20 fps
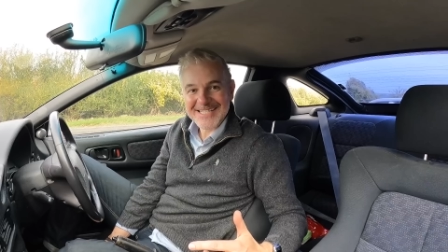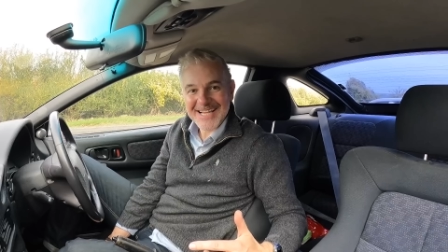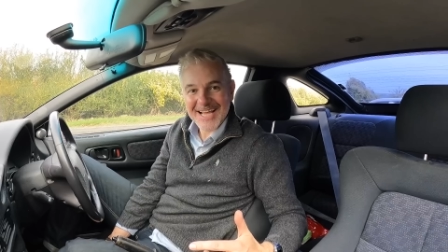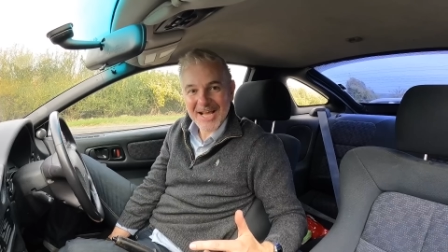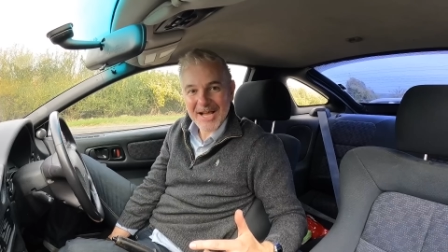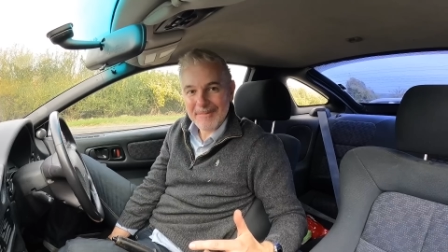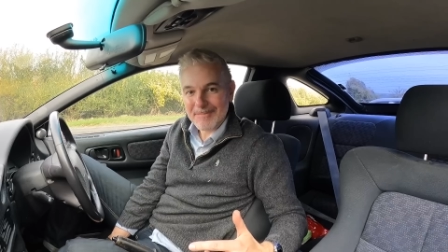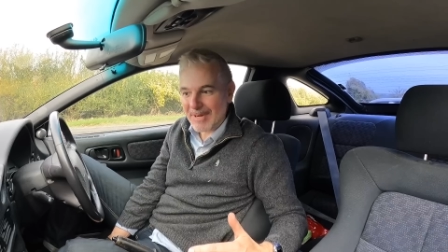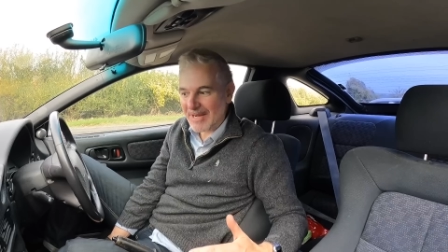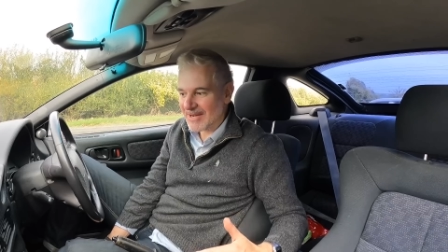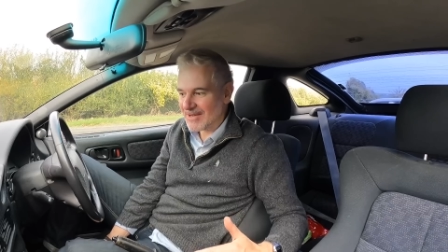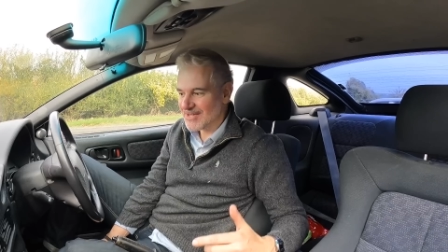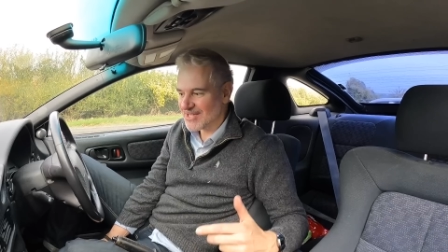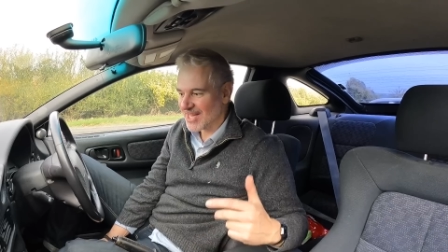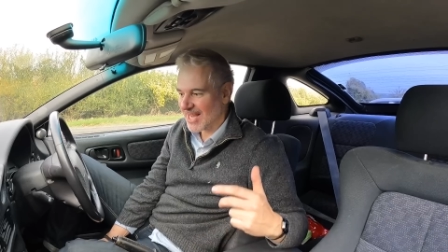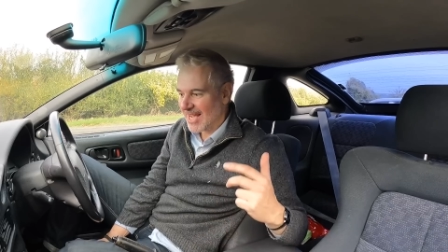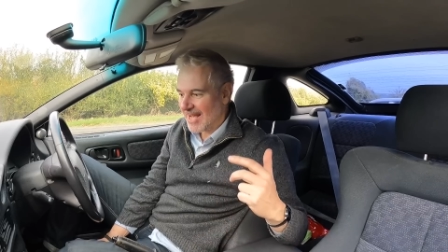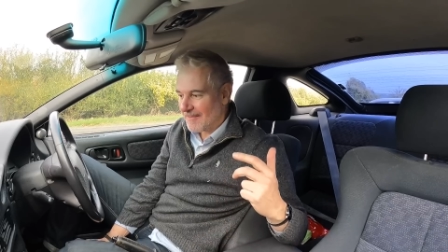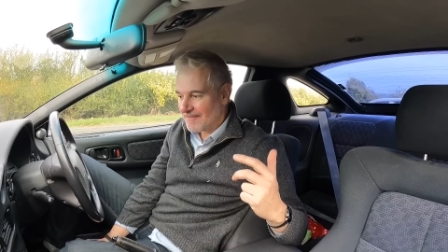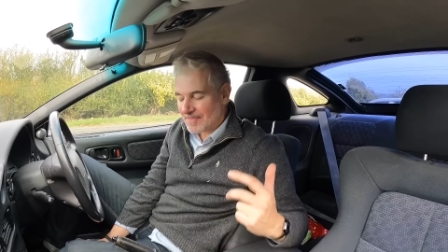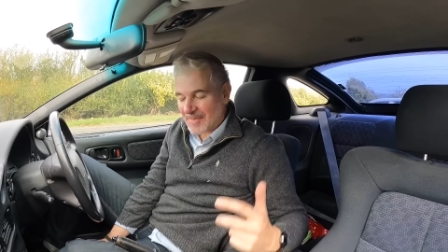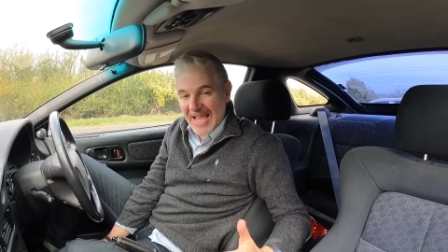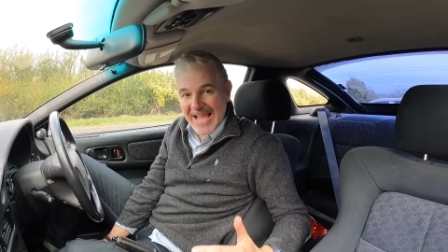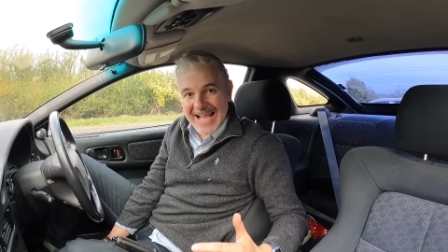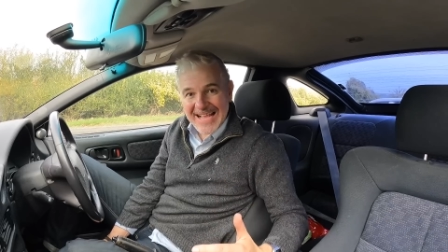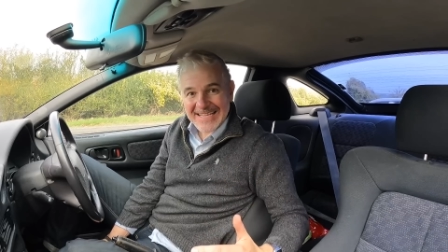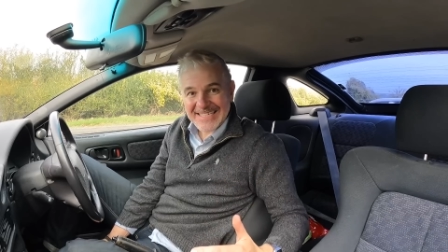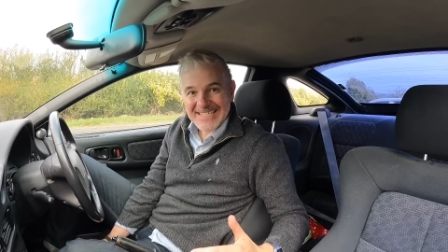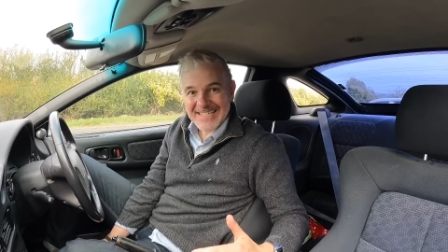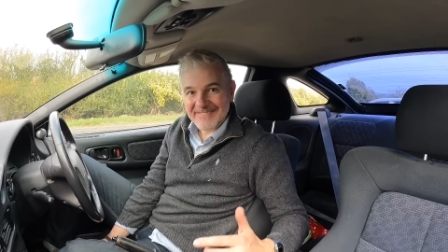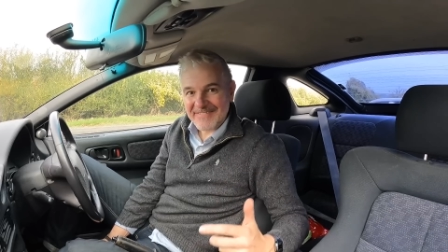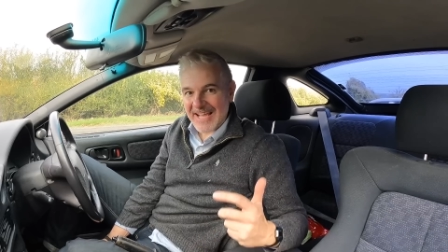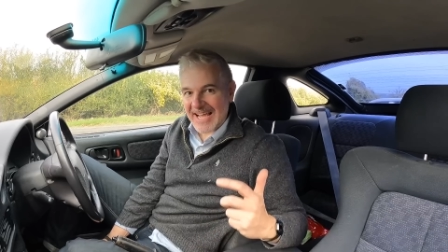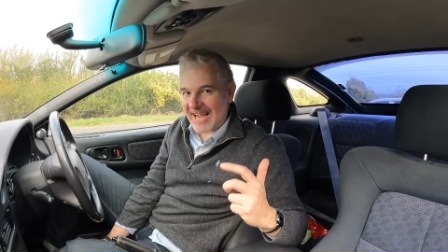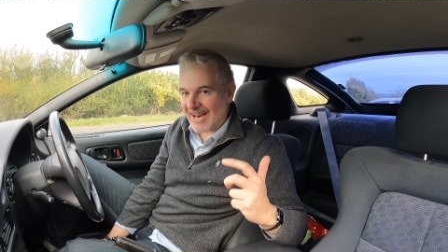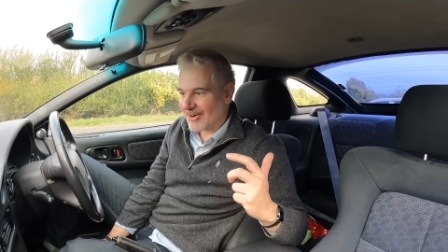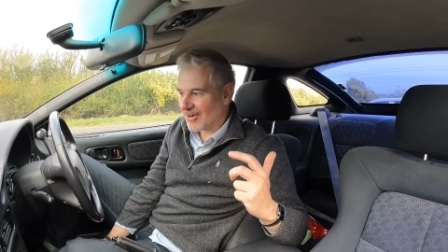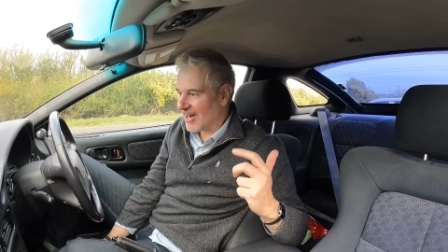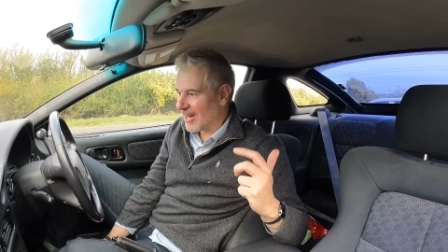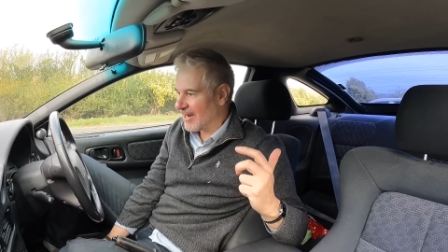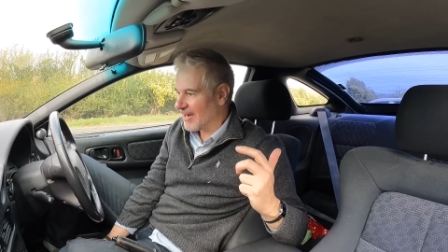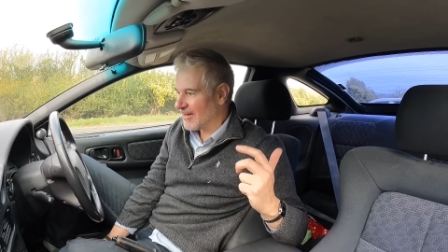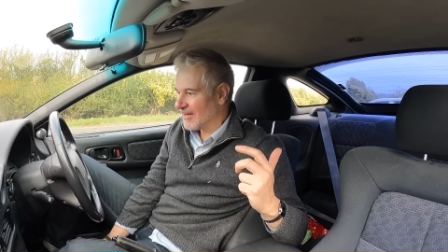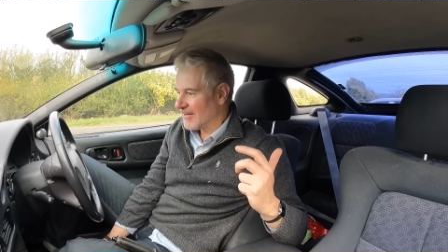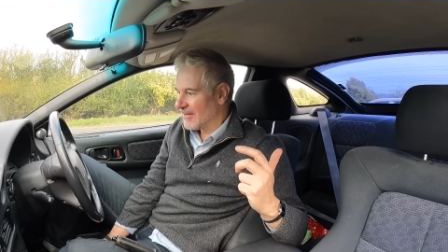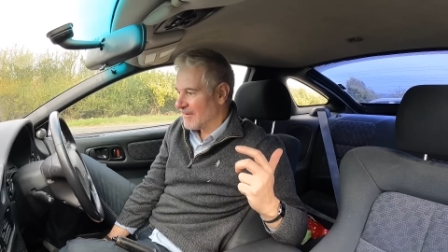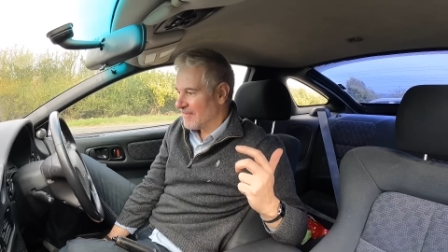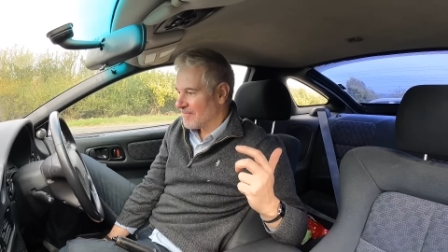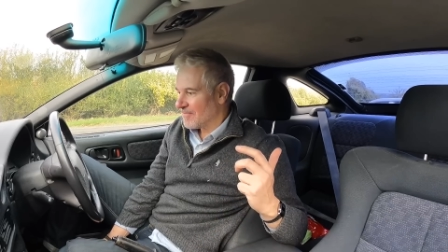turbos, active aero,